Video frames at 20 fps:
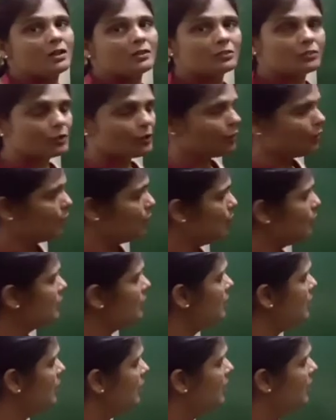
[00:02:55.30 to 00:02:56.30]

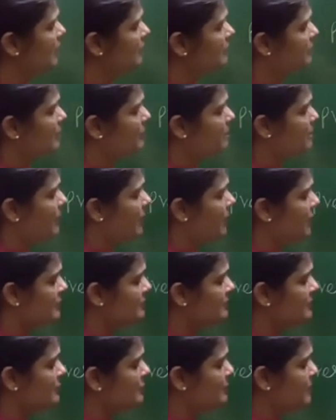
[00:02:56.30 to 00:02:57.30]
throw, the
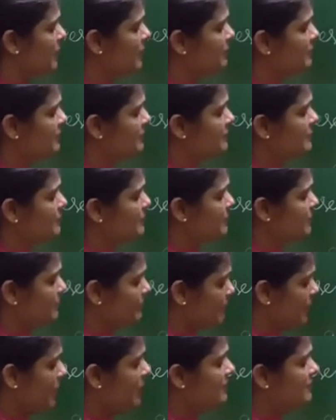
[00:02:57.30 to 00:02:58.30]

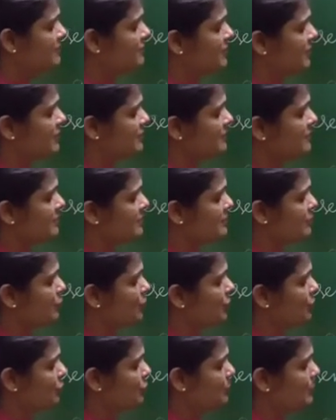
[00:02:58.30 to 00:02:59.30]
past tense is
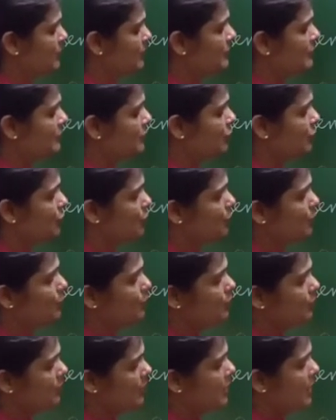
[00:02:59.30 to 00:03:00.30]
going to be
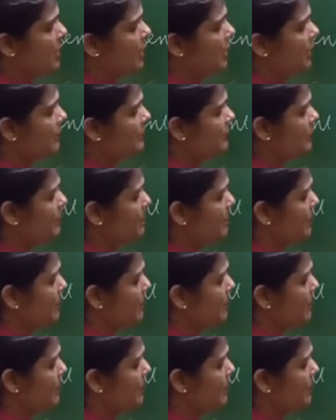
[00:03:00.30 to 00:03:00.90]
threw. The